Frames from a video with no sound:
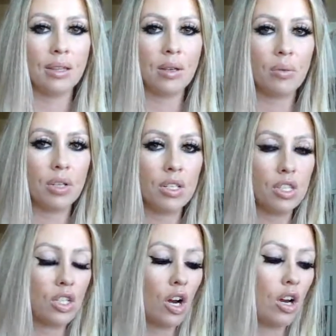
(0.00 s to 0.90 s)
They want to
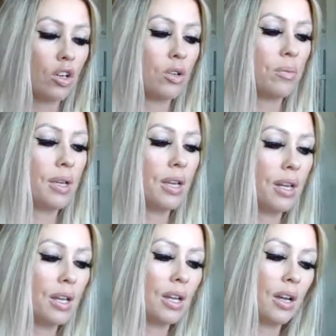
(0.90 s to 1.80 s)
start a new
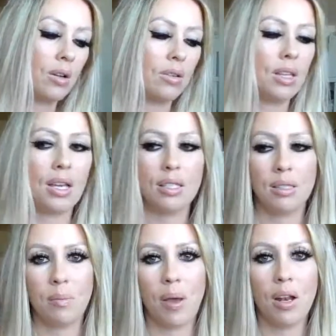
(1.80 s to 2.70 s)
beginning here. The Ace
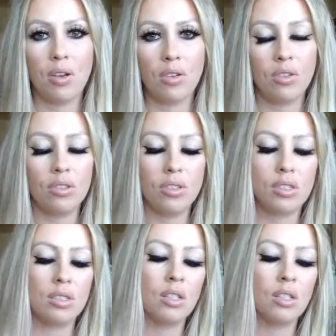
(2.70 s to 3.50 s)
of Pentacles.